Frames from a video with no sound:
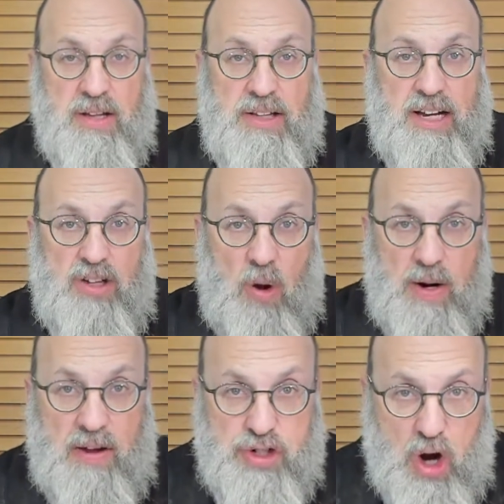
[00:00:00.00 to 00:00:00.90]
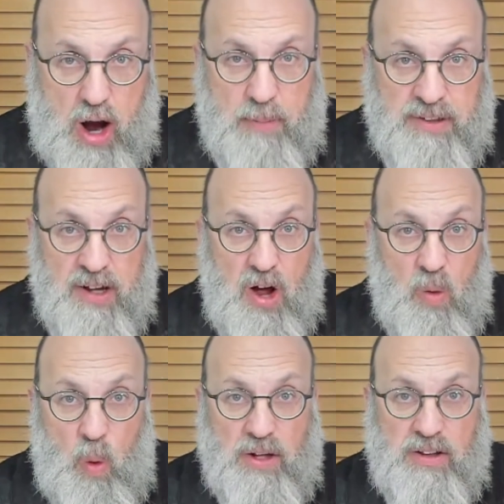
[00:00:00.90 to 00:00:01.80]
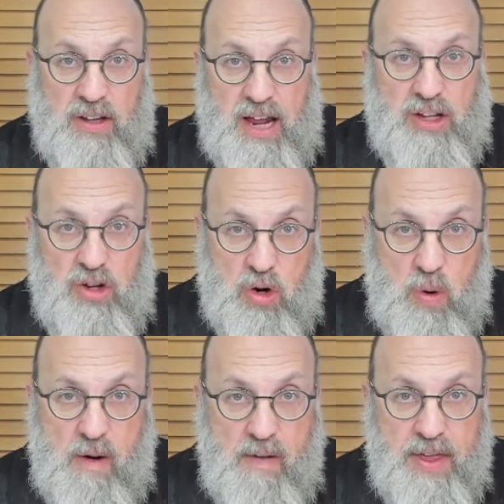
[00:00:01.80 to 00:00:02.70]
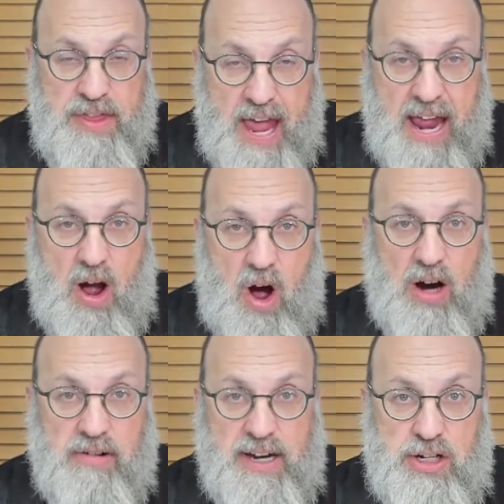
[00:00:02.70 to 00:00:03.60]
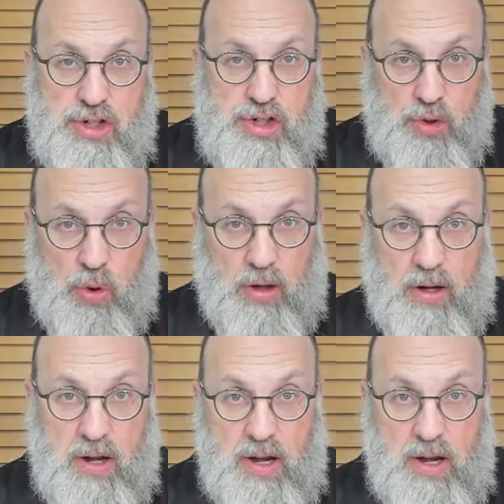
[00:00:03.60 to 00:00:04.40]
They don't have jobs. What do they do? They are in shul.